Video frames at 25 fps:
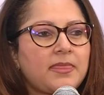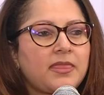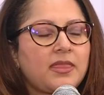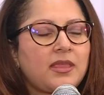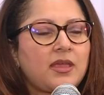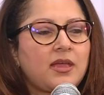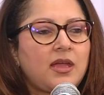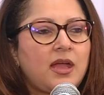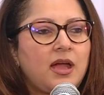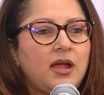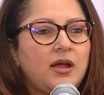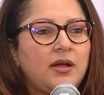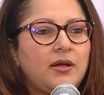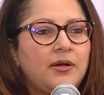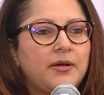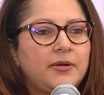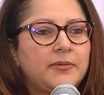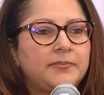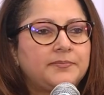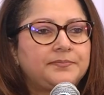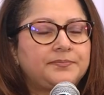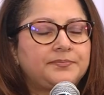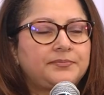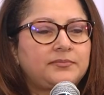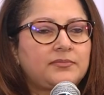
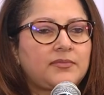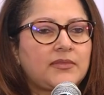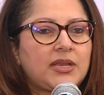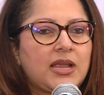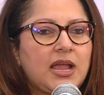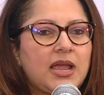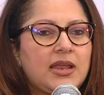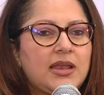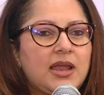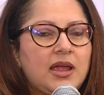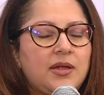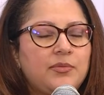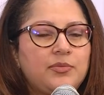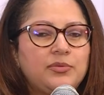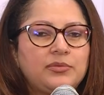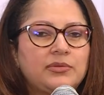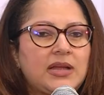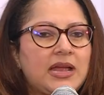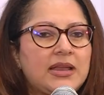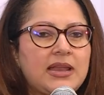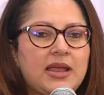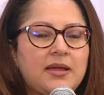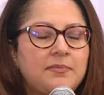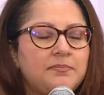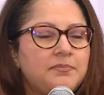And
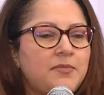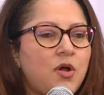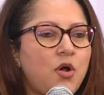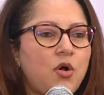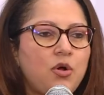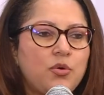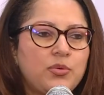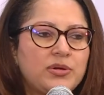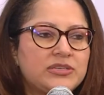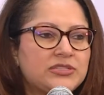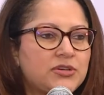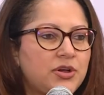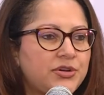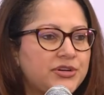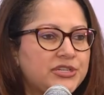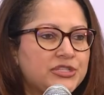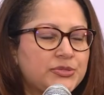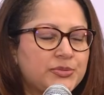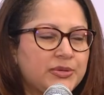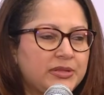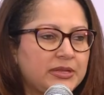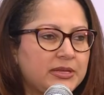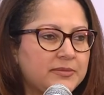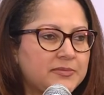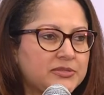I'm always honest
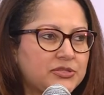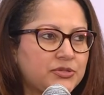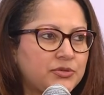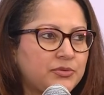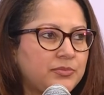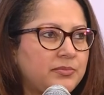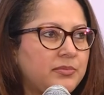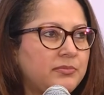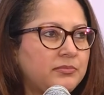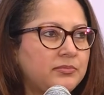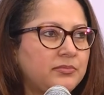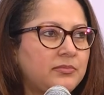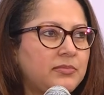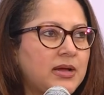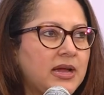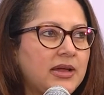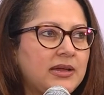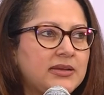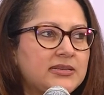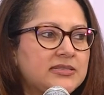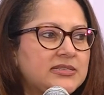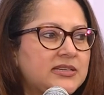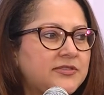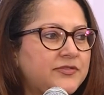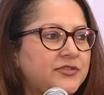with them. So
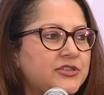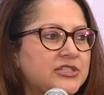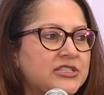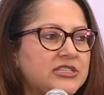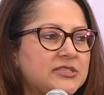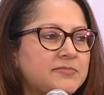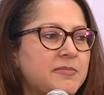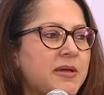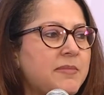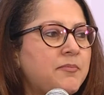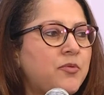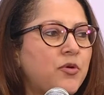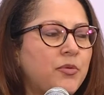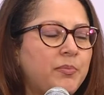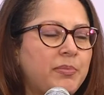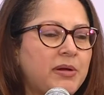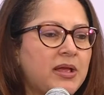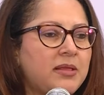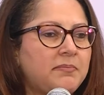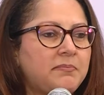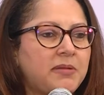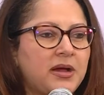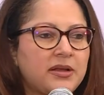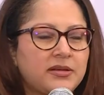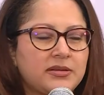for instance, my Bhopal
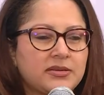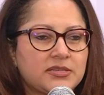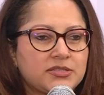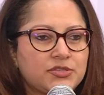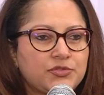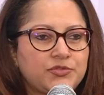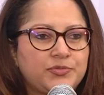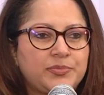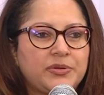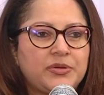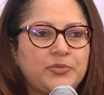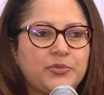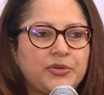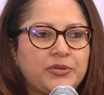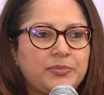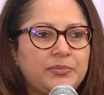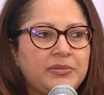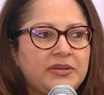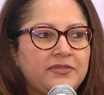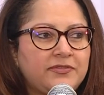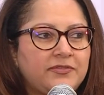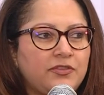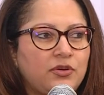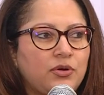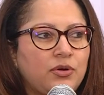partners who've been with me
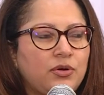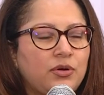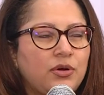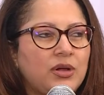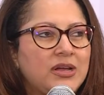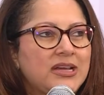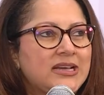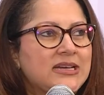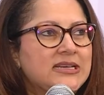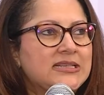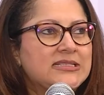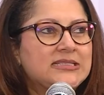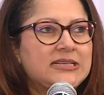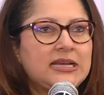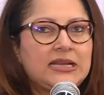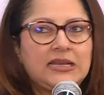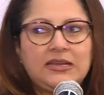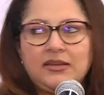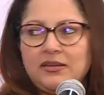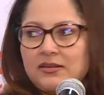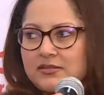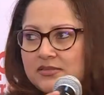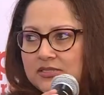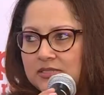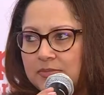for 10
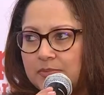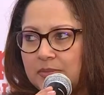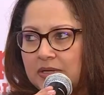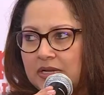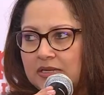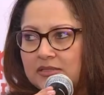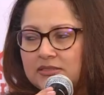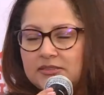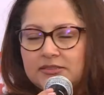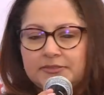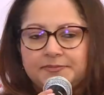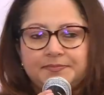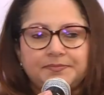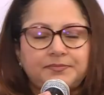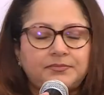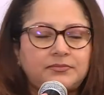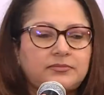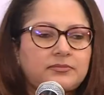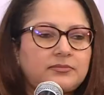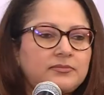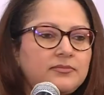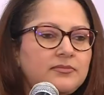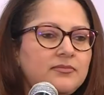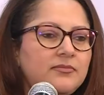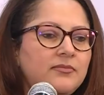years plus,
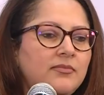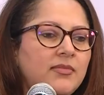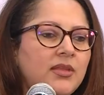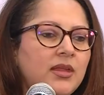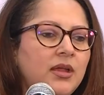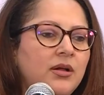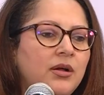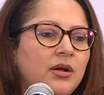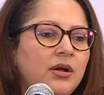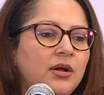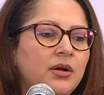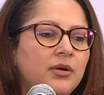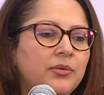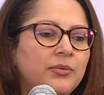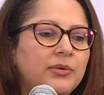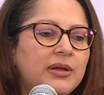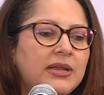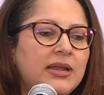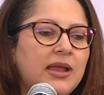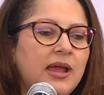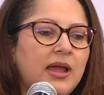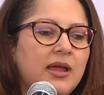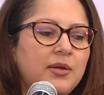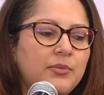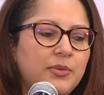when
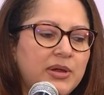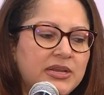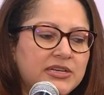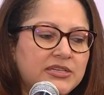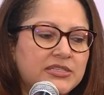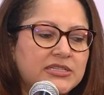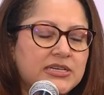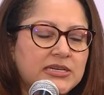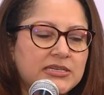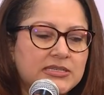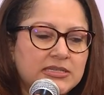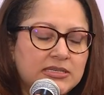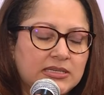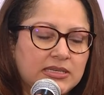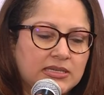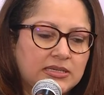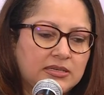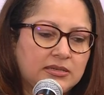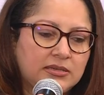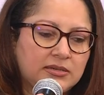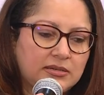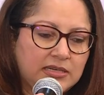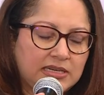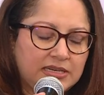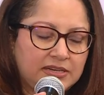I went and did
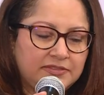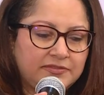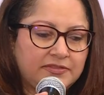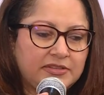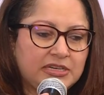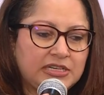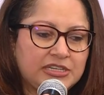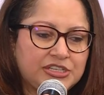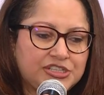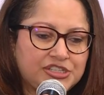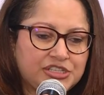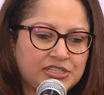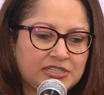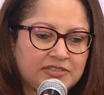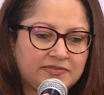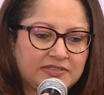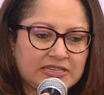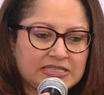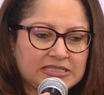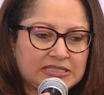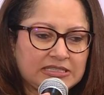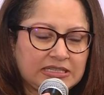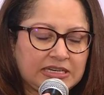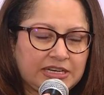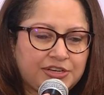the initial
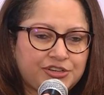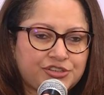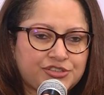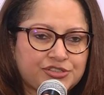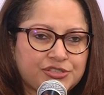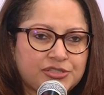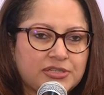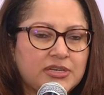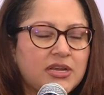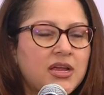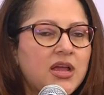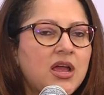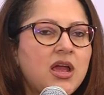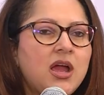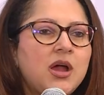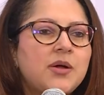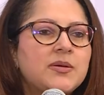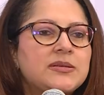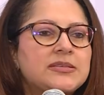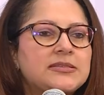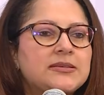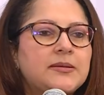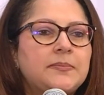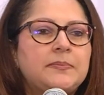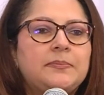investigation, I was
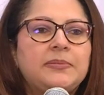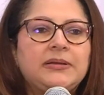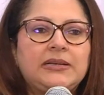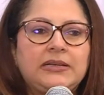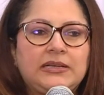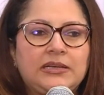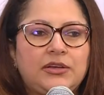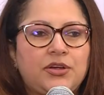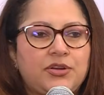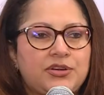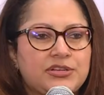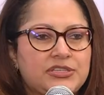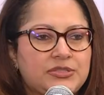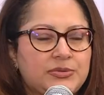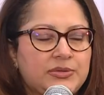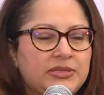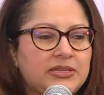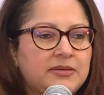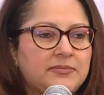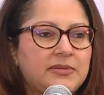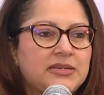completely honest with them.